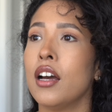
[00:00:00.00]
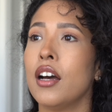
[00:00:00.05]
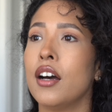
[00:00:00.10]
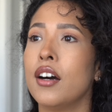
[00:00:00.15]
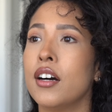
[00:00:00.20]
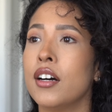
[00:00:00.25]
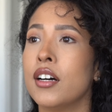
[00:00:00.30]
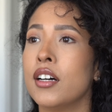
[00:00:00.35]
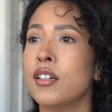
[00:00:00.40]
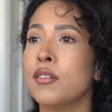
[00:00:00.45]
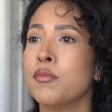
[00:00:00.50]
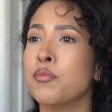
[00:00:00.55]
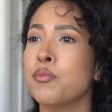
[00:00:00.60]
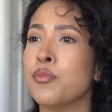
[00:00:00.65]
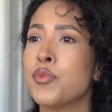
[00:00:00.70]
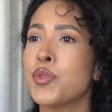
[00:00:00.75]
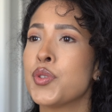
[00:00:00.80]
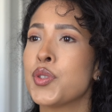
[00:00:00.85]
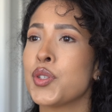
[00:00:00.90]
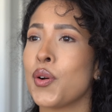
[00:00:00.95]

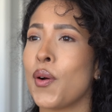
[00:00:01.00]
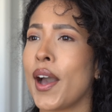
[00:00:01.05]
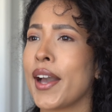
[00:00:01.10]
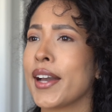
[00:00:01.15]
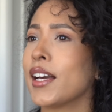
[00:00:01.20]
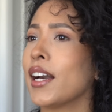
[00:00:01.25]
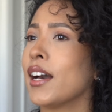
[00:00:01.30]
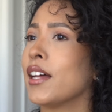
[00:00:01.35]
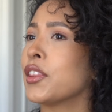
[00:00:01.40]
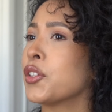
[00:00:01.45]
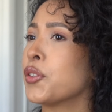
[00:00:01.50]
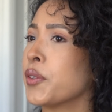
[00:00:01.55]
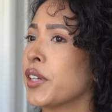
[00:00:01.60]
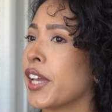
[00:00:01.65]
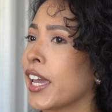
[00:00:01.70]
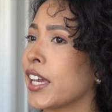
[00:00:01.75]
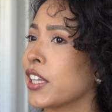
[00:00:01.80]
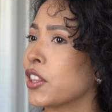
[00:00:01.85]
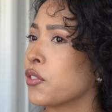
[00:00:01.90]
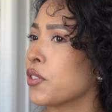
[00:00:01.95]
So I got
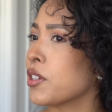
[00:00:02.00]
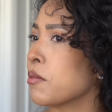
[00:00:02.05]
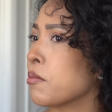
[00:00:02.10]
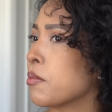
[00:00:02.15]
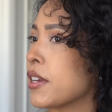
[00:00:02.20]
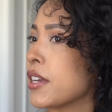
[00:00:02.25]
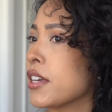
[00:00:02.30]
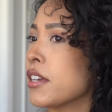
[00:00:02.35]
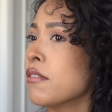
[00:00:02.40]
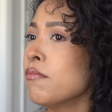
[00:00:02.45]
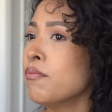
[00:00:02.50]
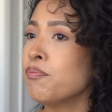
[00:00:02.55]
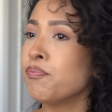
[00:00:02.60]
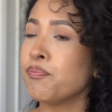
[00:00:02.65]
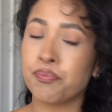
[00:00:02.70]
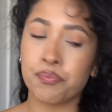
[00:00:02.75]
3A, 3B,